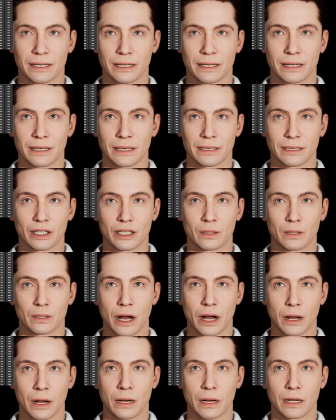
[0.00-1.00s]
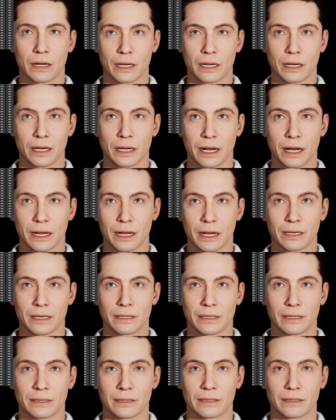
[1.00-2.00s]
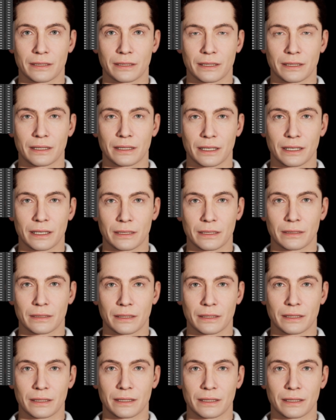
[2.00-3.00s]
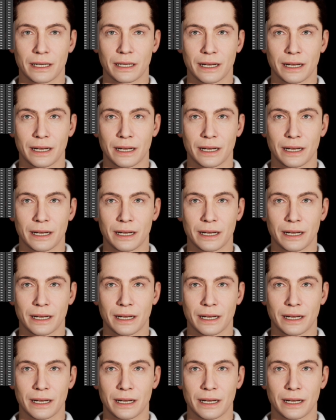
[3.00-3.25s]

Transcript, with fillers: So what we want to tell the system is that